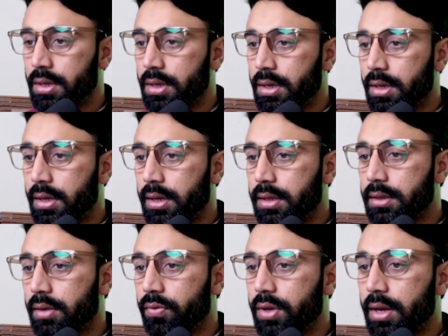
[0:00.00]
And then we
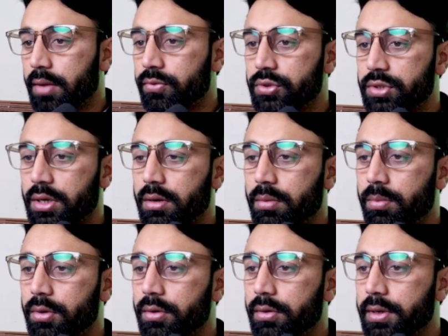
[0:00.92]
have to check
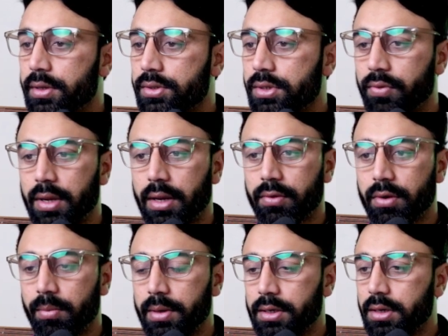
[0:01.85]
report.txt. We have
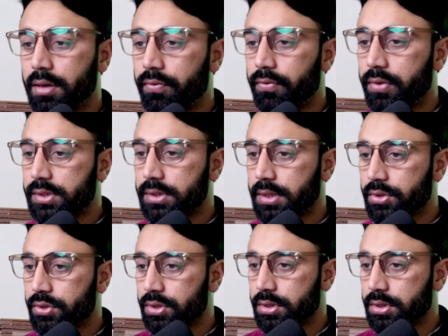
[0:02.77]
completed a first section,